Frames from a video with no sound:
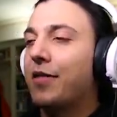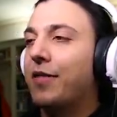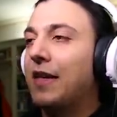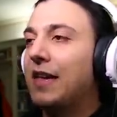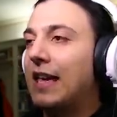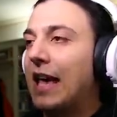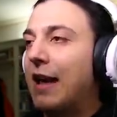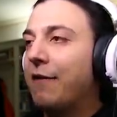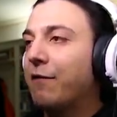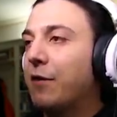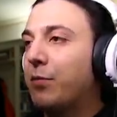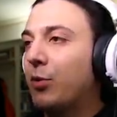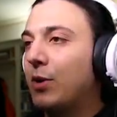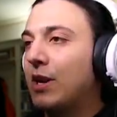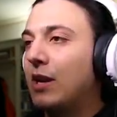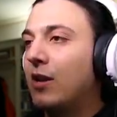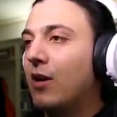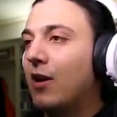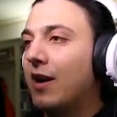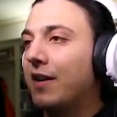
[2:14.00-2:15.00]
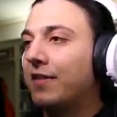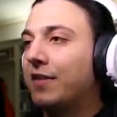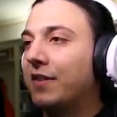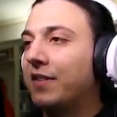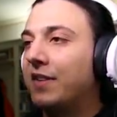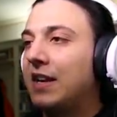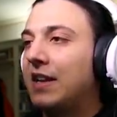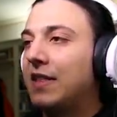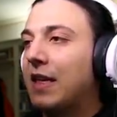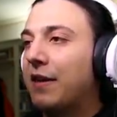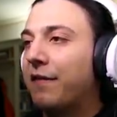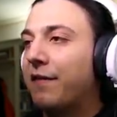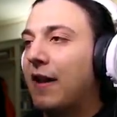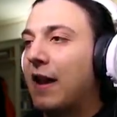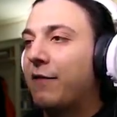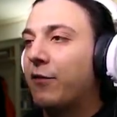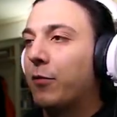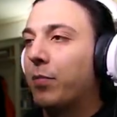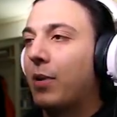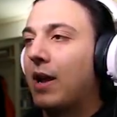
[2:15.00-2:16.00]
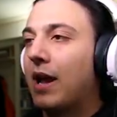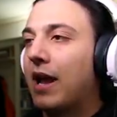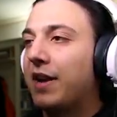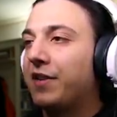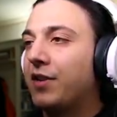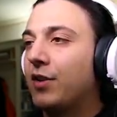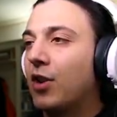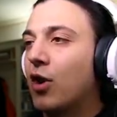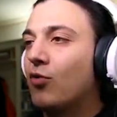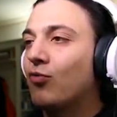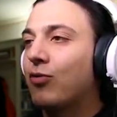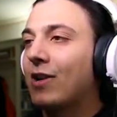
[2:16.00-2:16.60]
I think everybody likes to see their favourite players, you know,